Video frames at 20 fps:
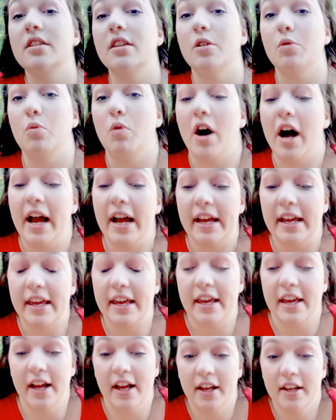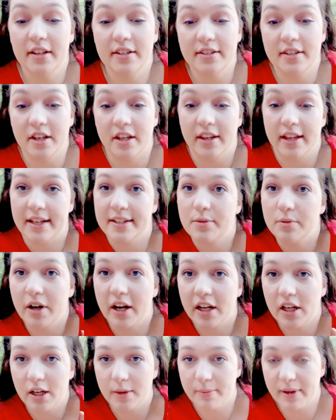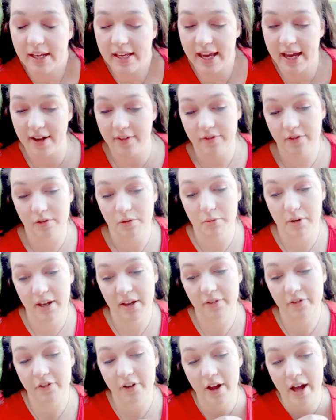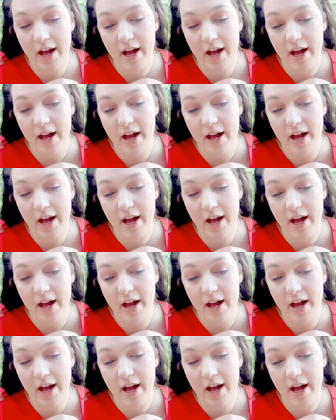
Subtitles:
the wire here, so that's what I got to be careful with.